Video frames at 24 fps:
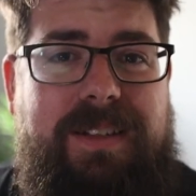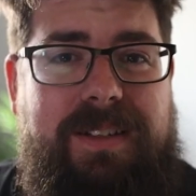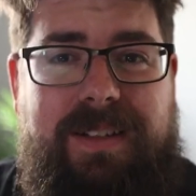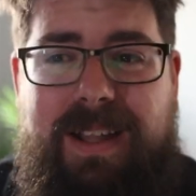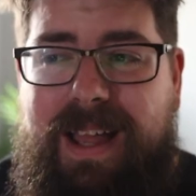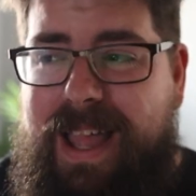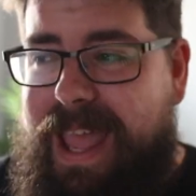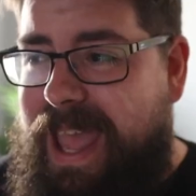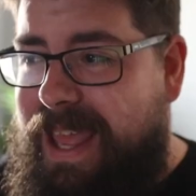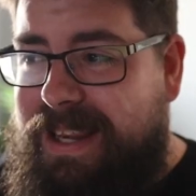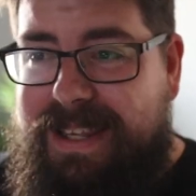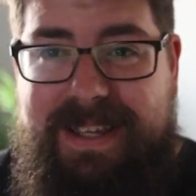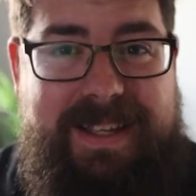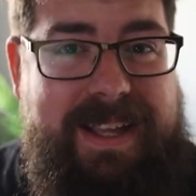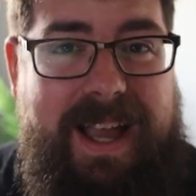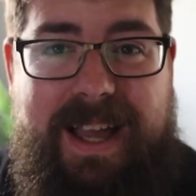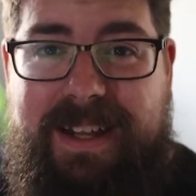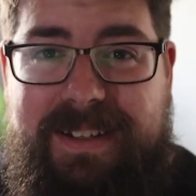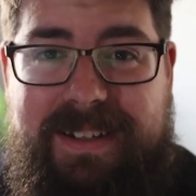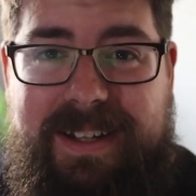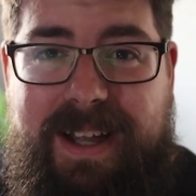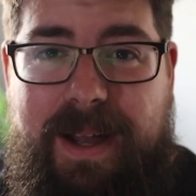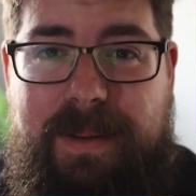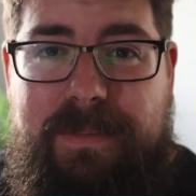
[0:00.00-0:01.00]
like any
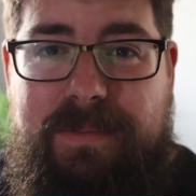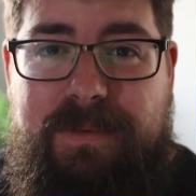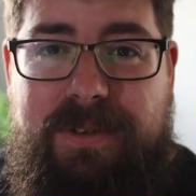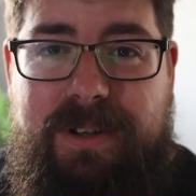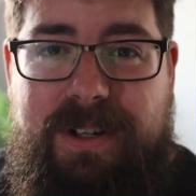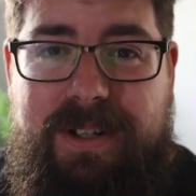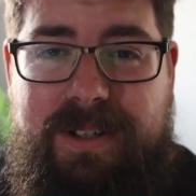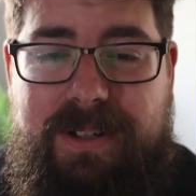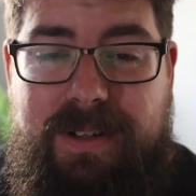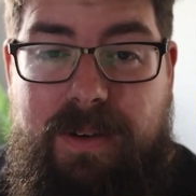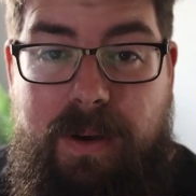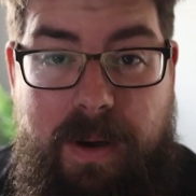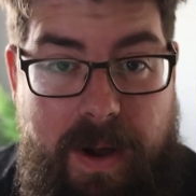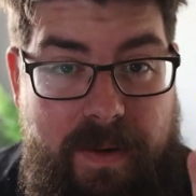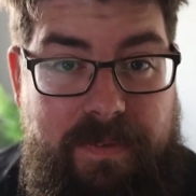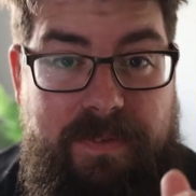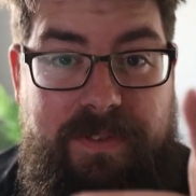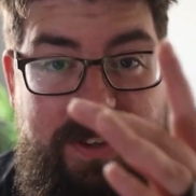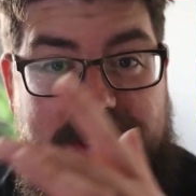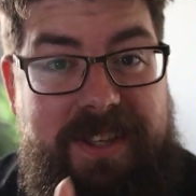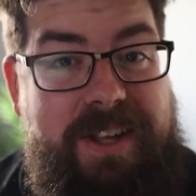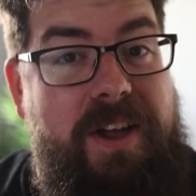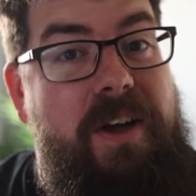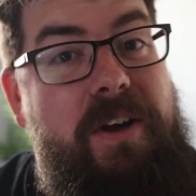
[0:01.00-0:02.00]
Canon camera, or
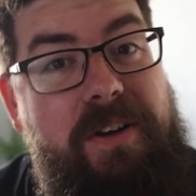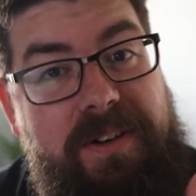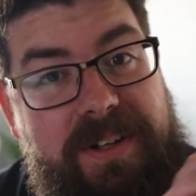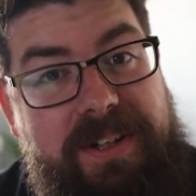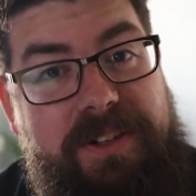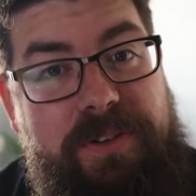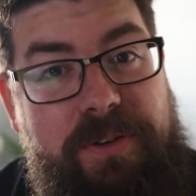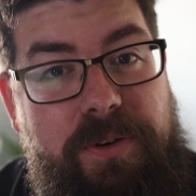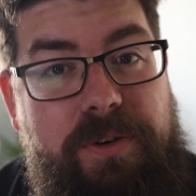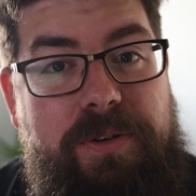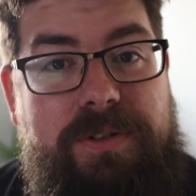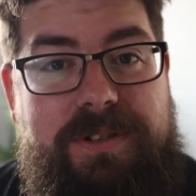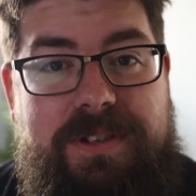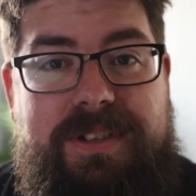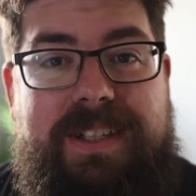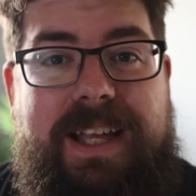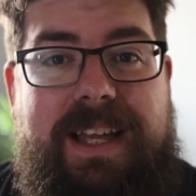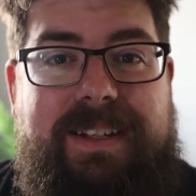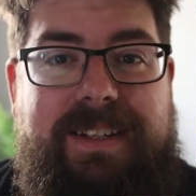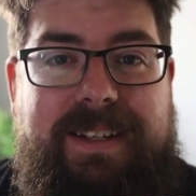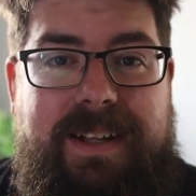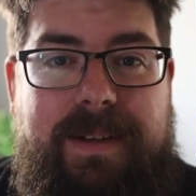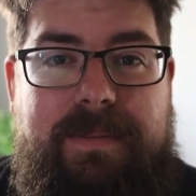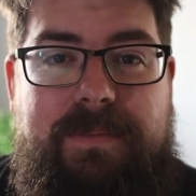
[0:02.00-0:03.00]
other than the early doors
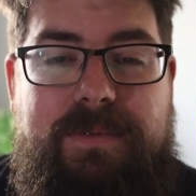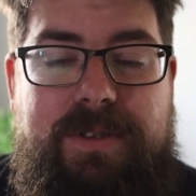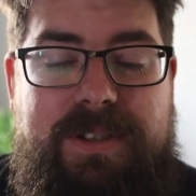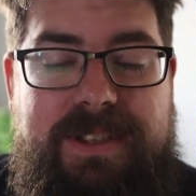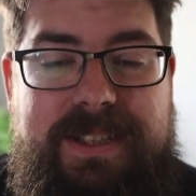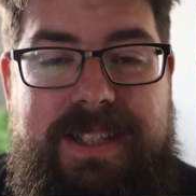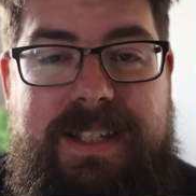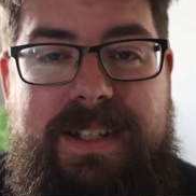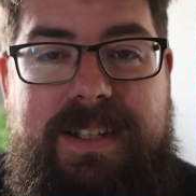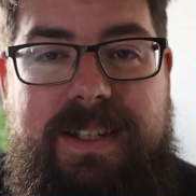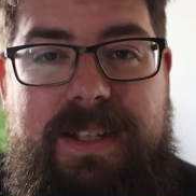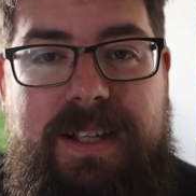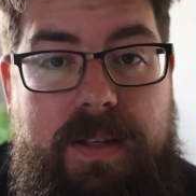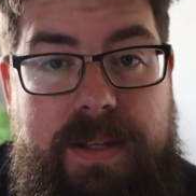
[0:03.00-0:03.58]
Canon cameras did.